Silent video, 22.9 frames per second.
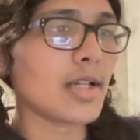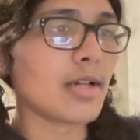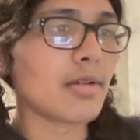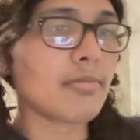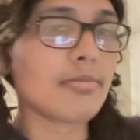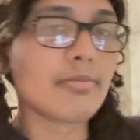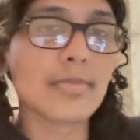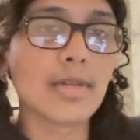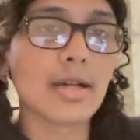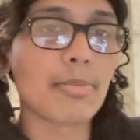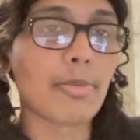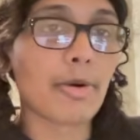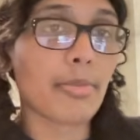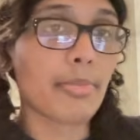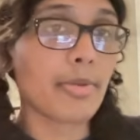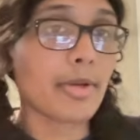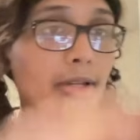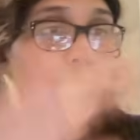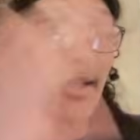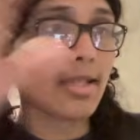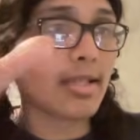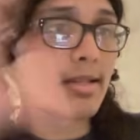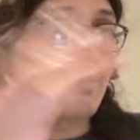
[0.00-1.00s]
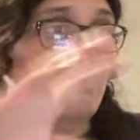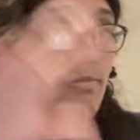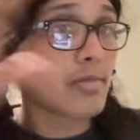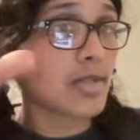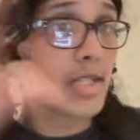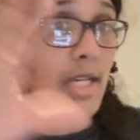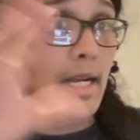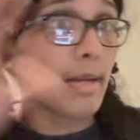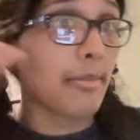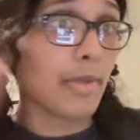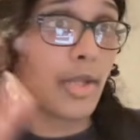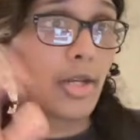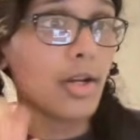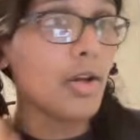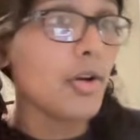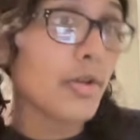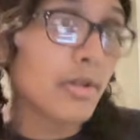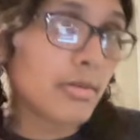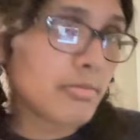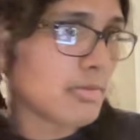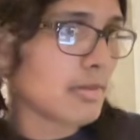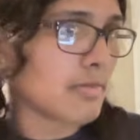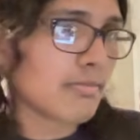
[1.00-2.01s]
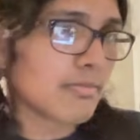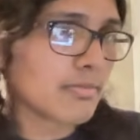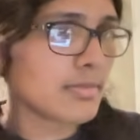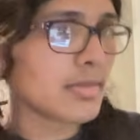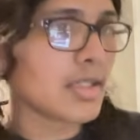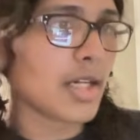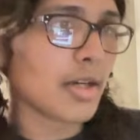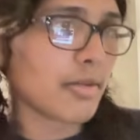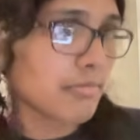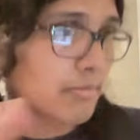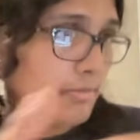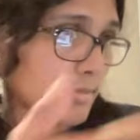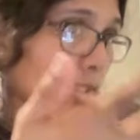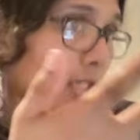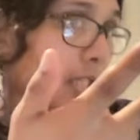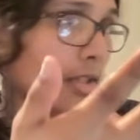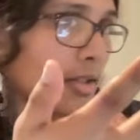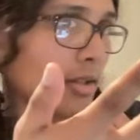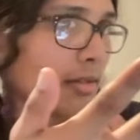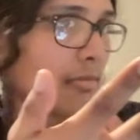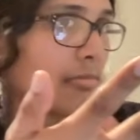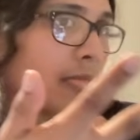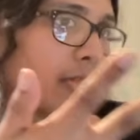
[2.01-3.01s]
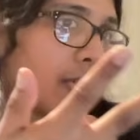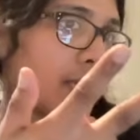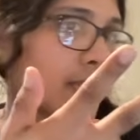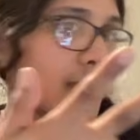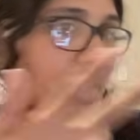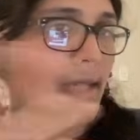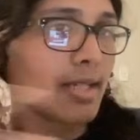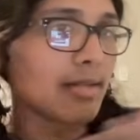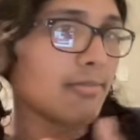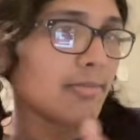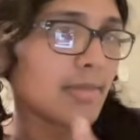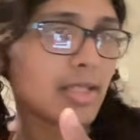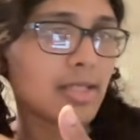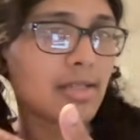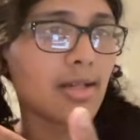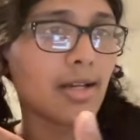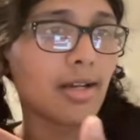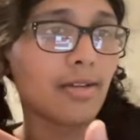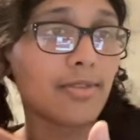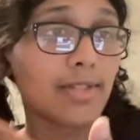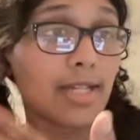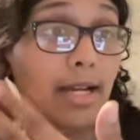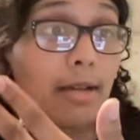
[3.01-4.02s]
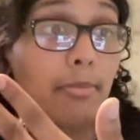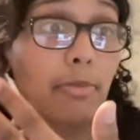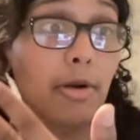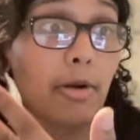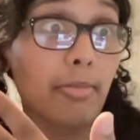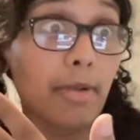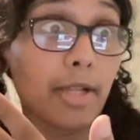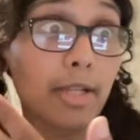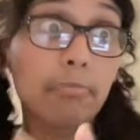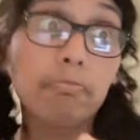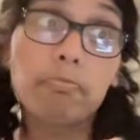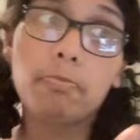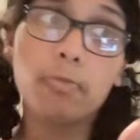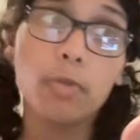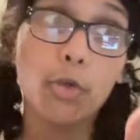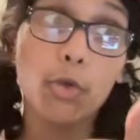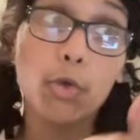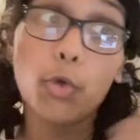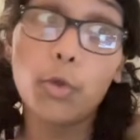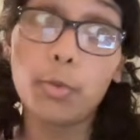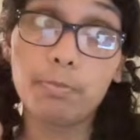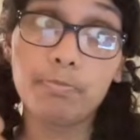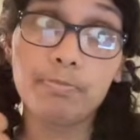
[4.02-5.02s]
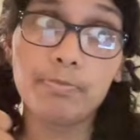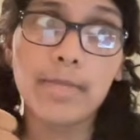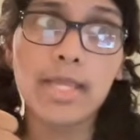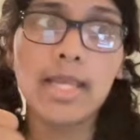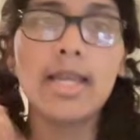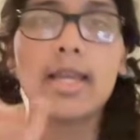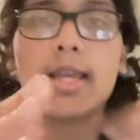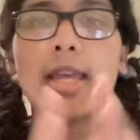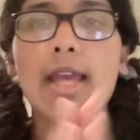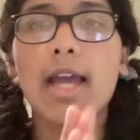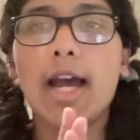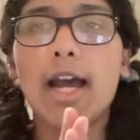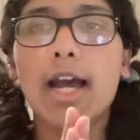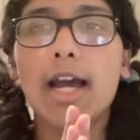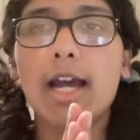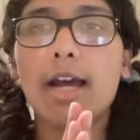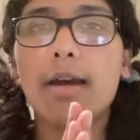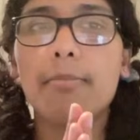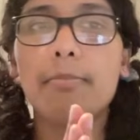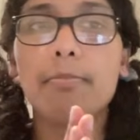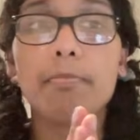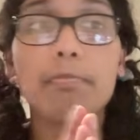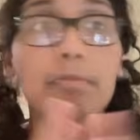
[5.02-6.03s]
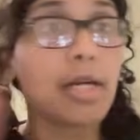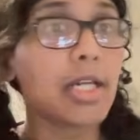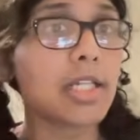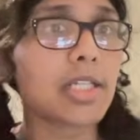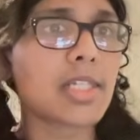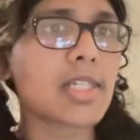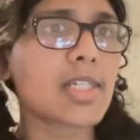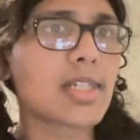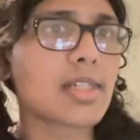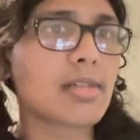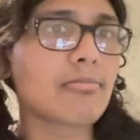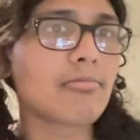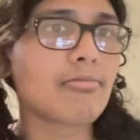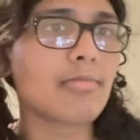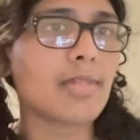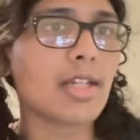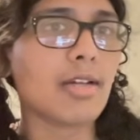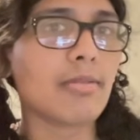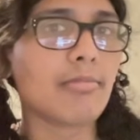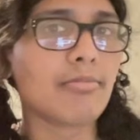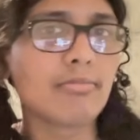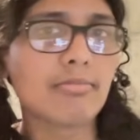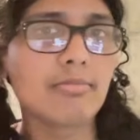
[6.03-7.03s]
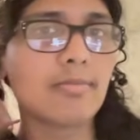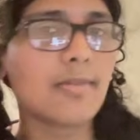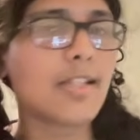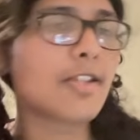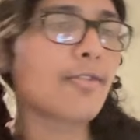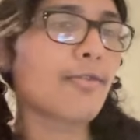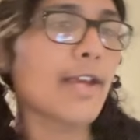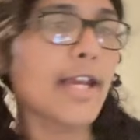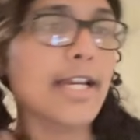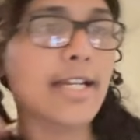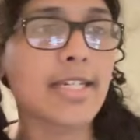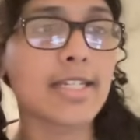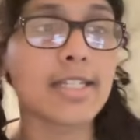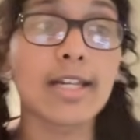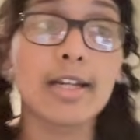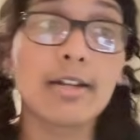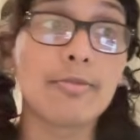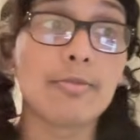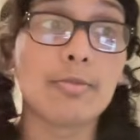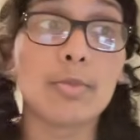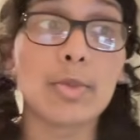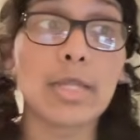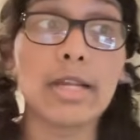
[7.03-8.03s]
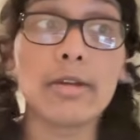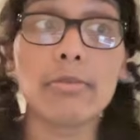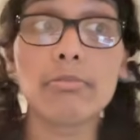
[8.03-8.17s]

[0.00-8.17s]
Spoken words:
appropriately set up the node. But here you go. You can see it's kind of set up properly. Cool. But this fact is kind of without